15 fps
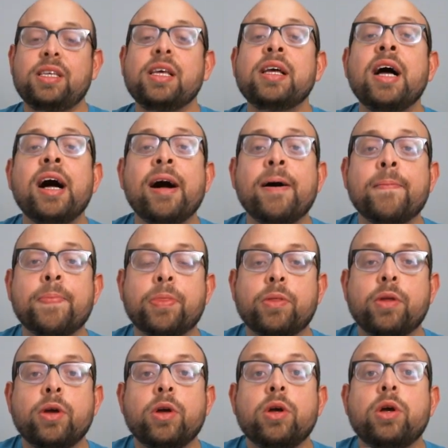
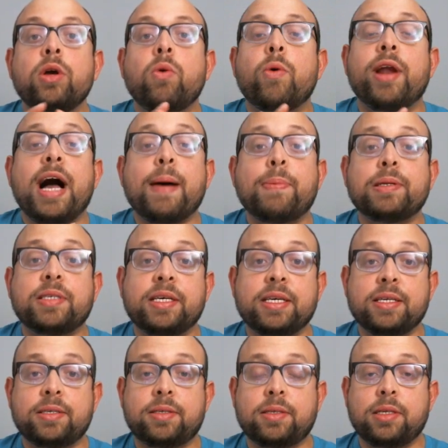what happens
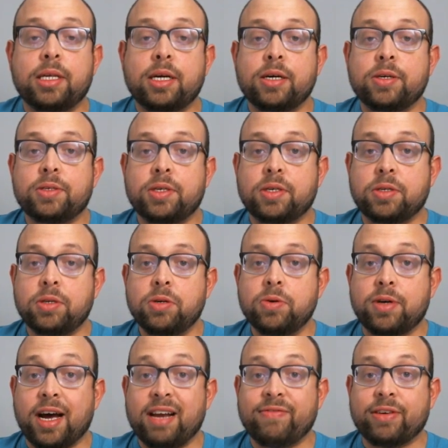is there's this new
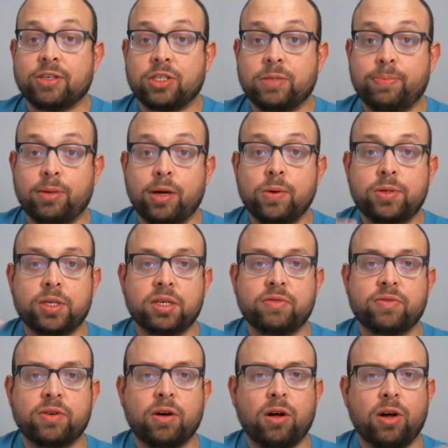kind of
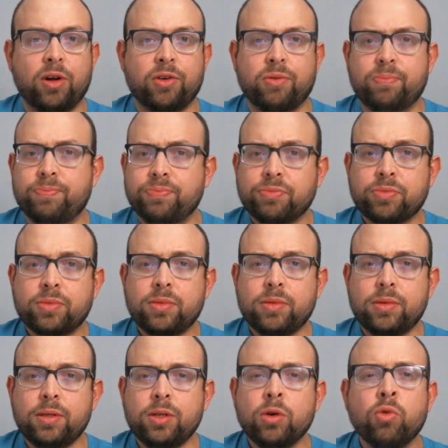explosive called
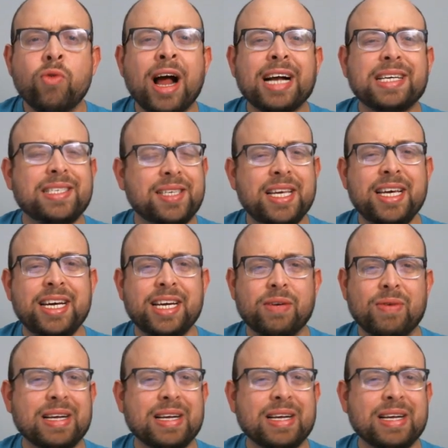Racine.